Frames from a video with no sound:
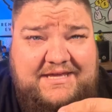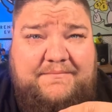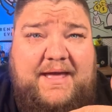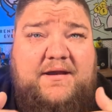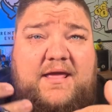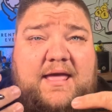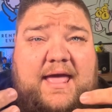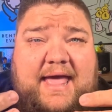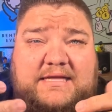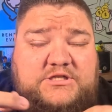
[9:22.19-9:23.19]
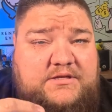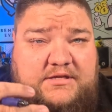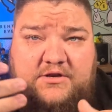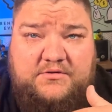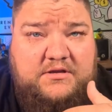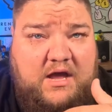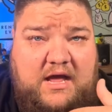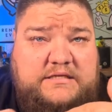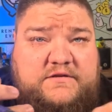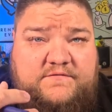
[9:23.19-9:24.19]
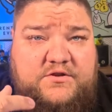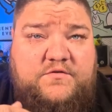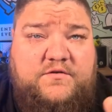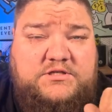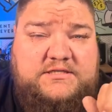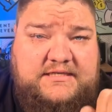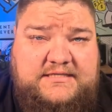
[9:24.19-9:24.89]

think about as you know cost of new versus